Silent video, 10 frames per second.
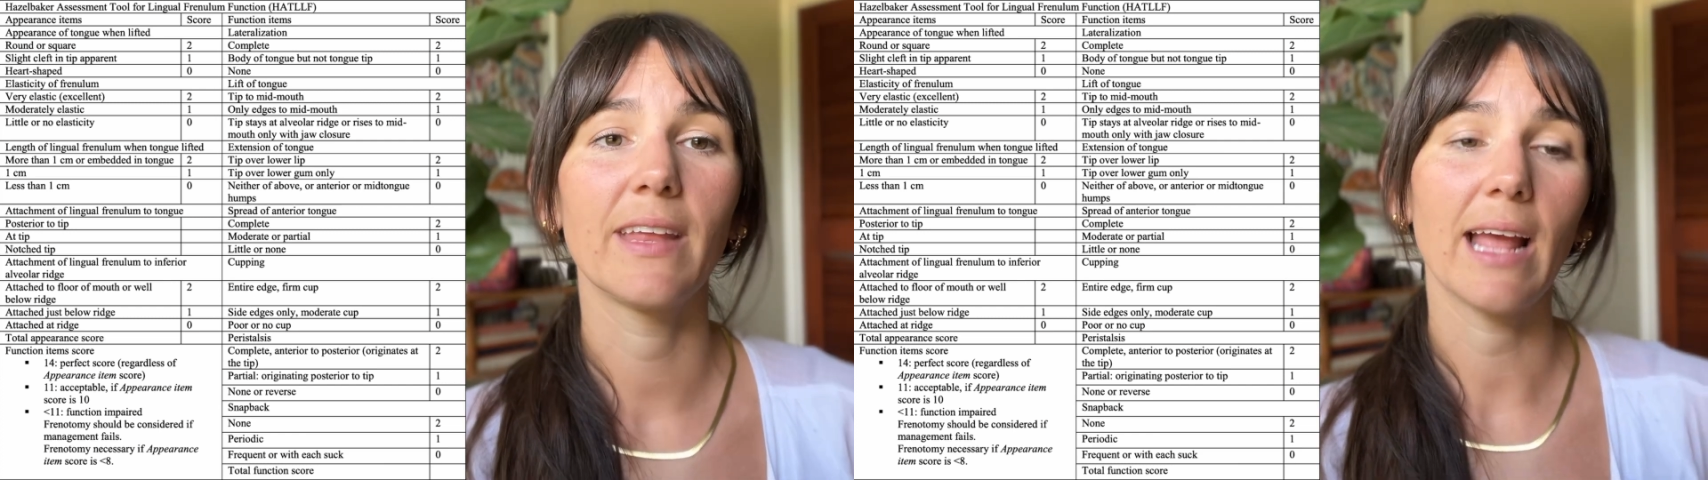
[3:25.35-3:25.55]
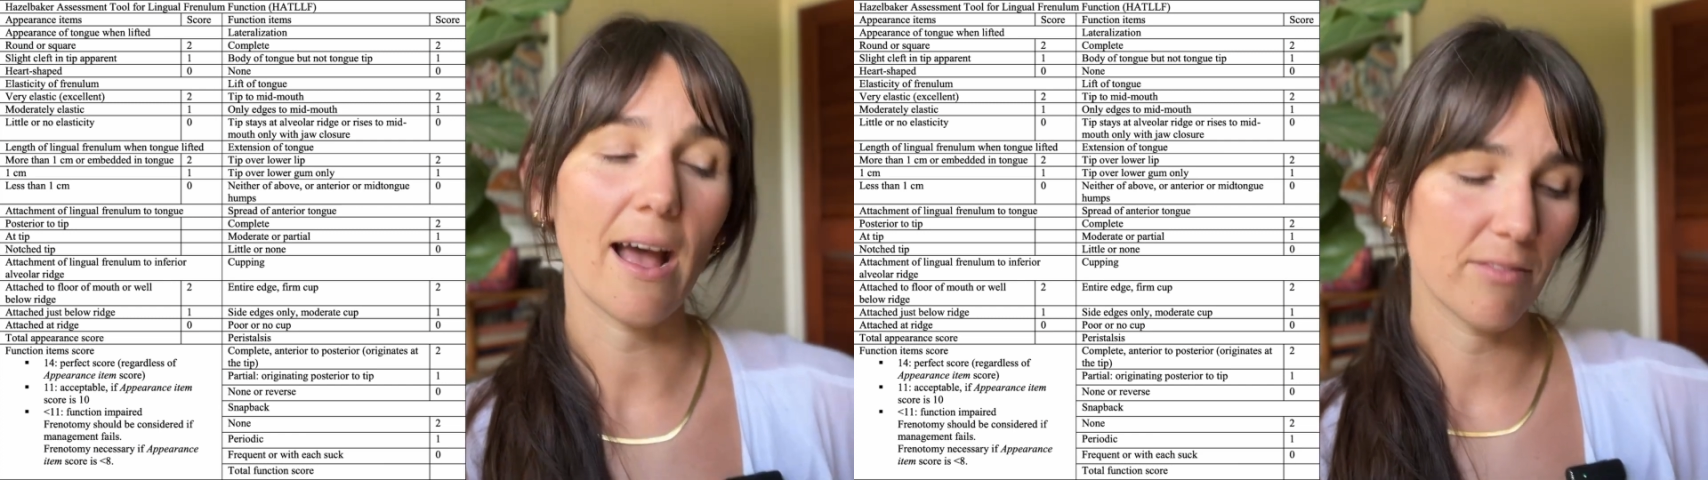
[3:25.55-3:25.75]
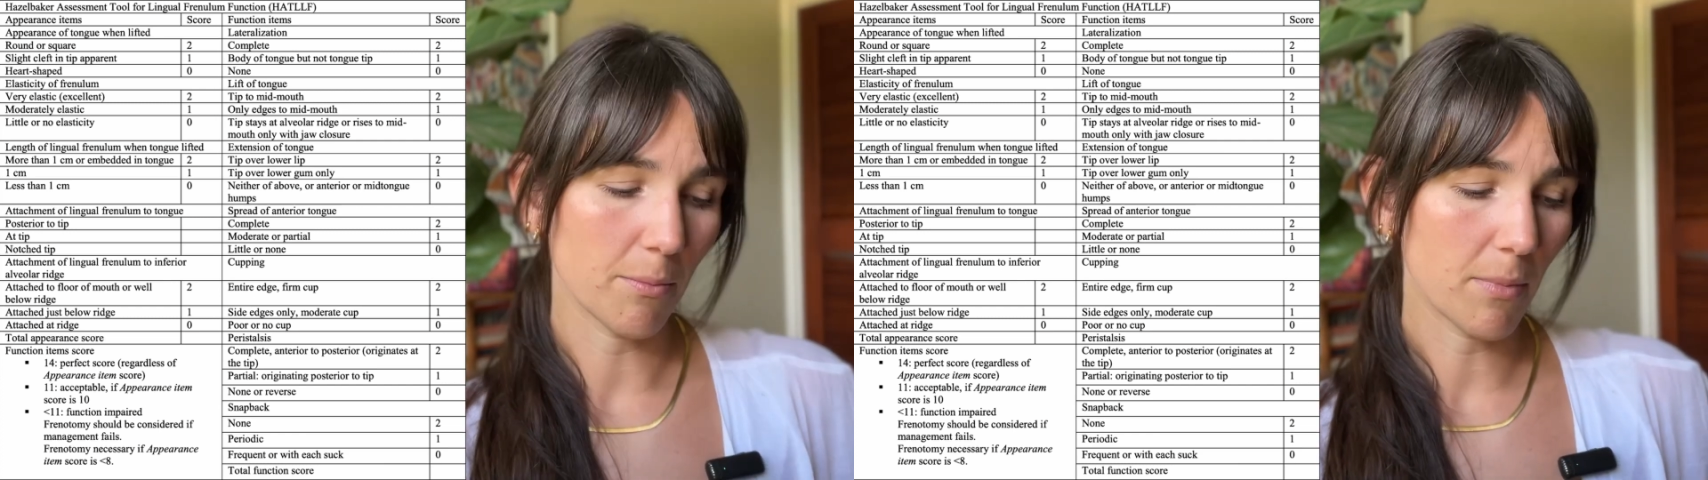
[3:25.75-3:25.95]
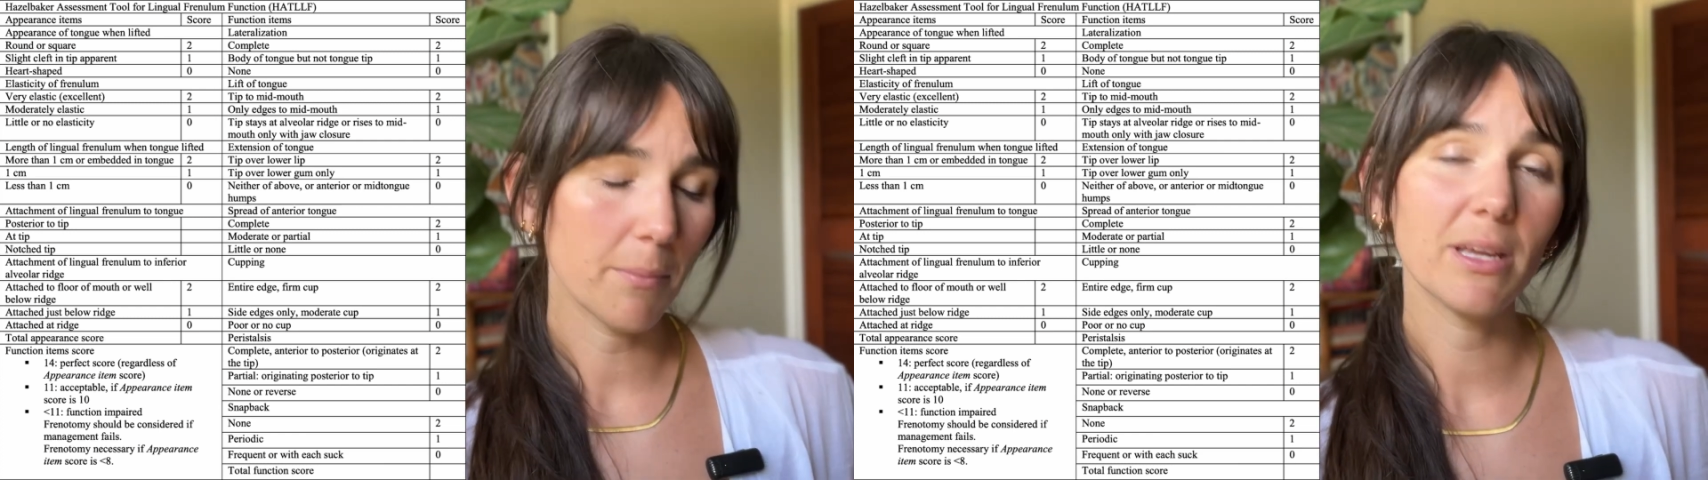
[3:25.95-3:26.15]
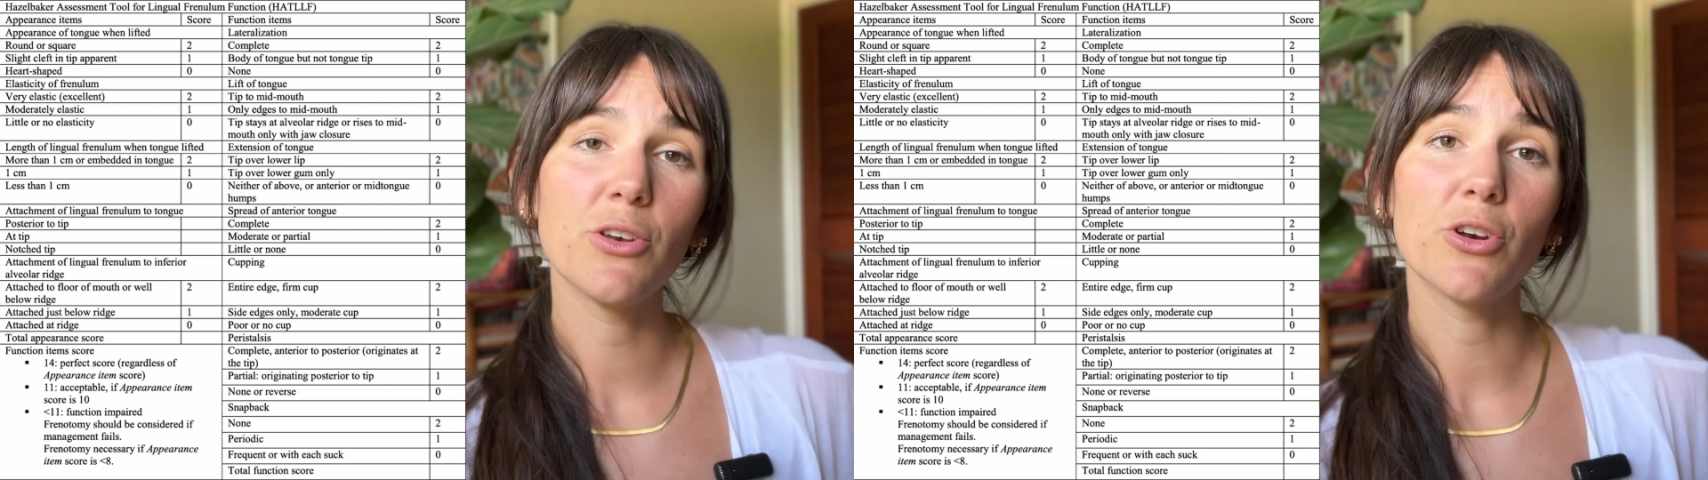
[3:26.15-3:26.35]
they have the
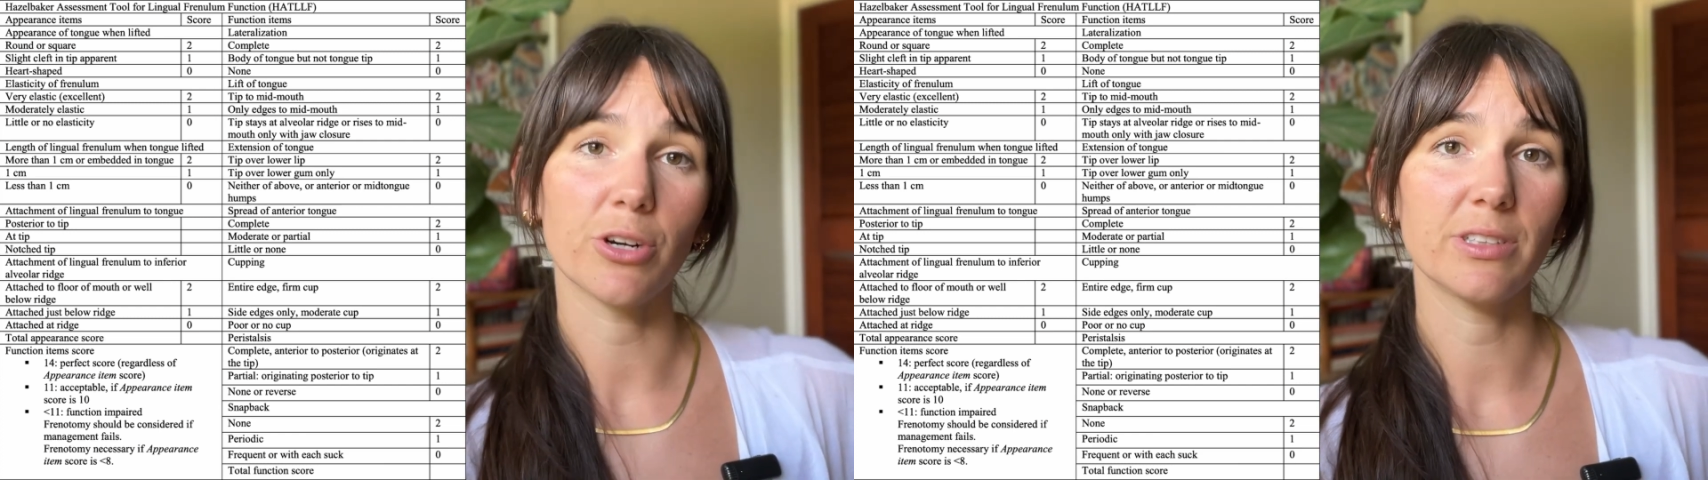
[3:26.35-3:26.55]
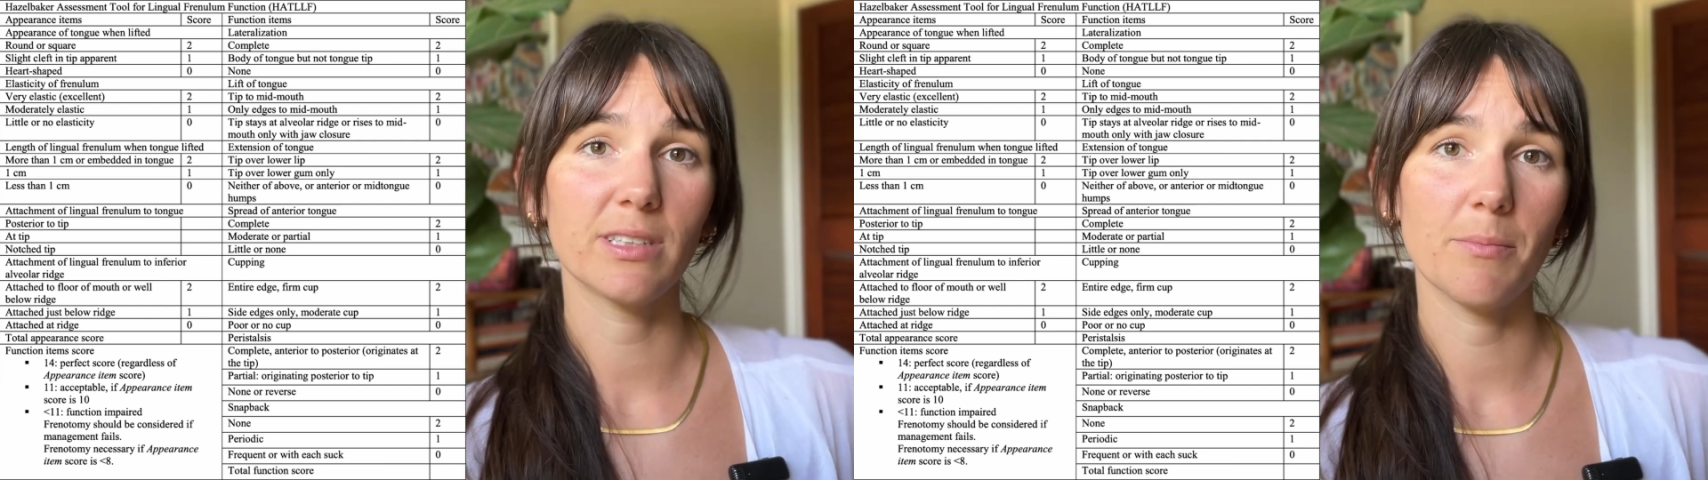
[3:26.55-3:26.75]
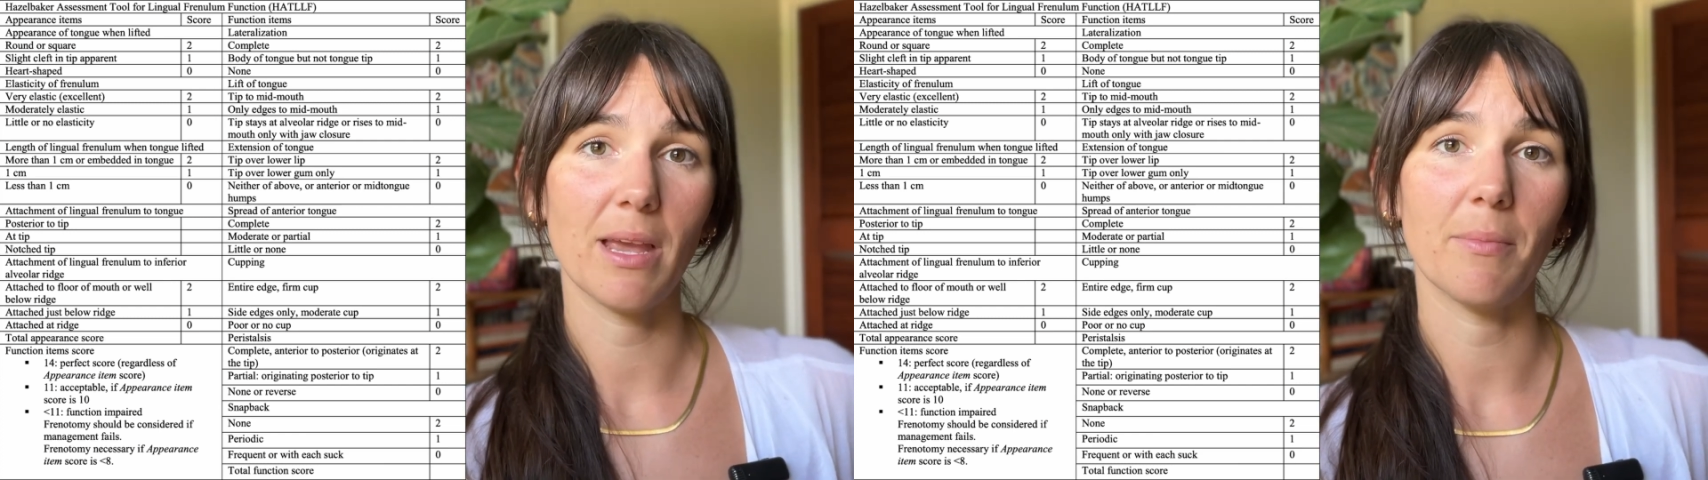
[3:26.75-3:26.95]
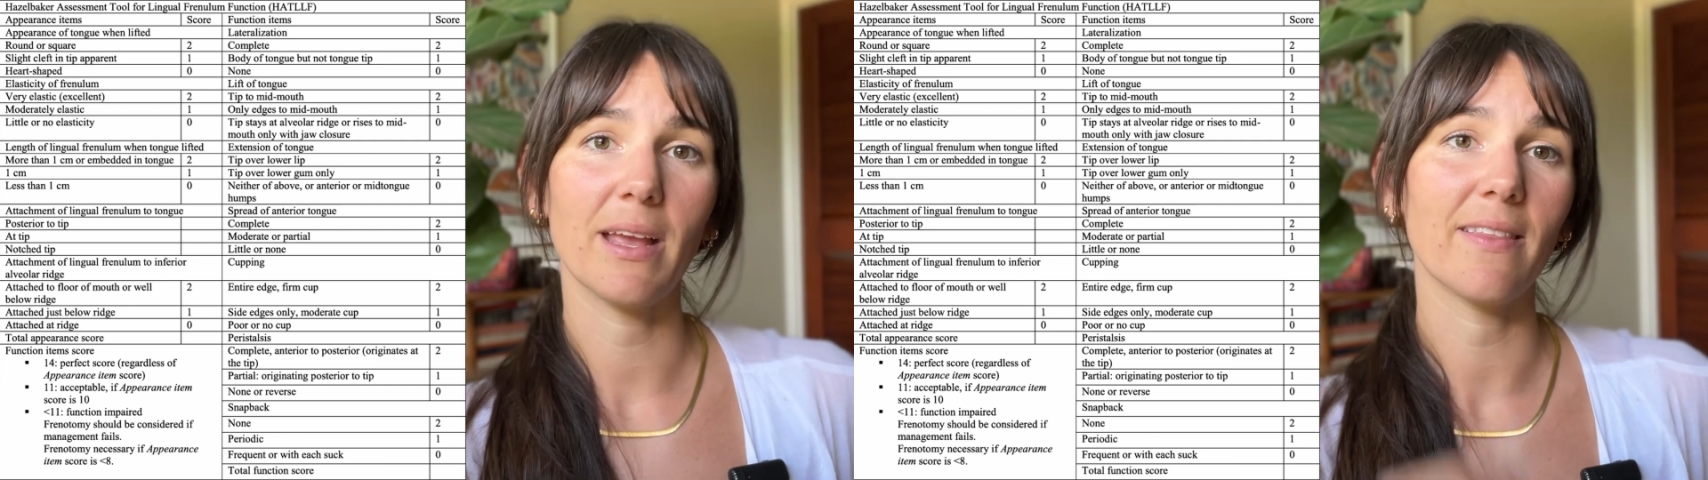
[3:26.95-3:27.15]
mummy nurse the baby,